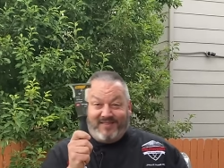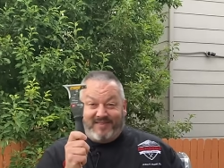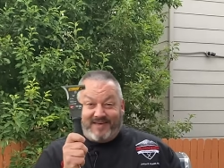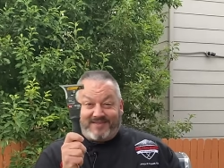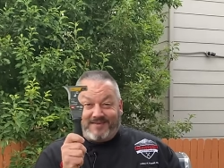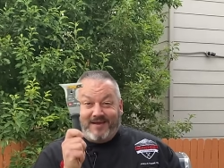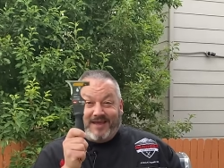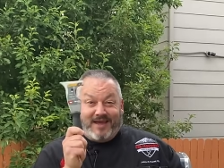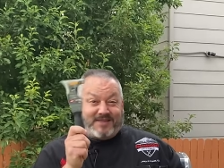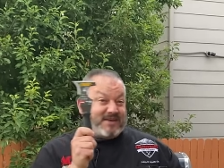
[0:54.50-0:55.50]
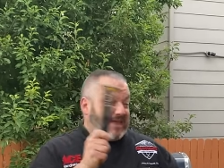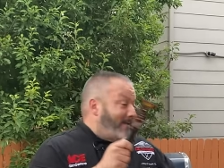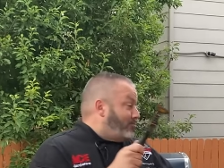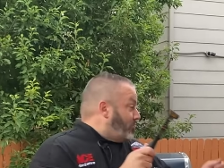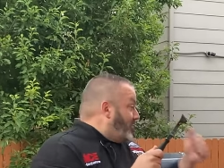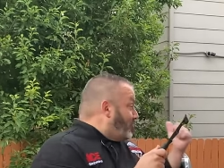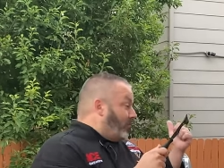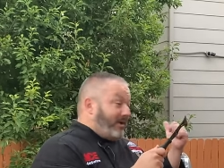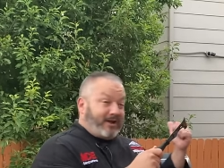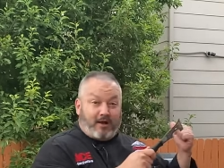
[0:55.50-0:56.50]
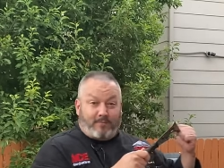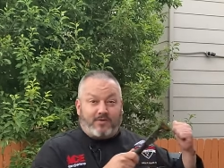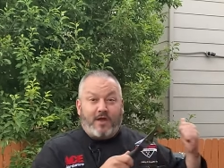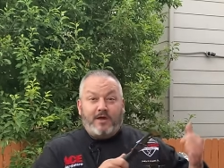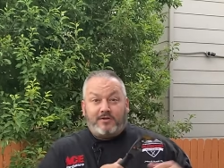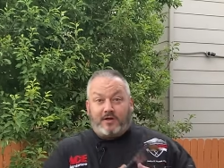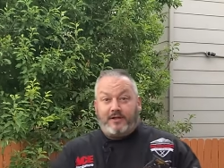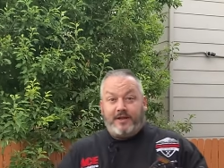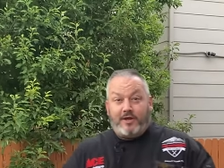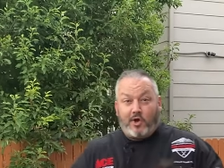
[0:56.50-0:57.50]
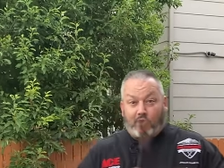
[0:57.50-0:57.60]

This is a game changer when it comes to cleaning your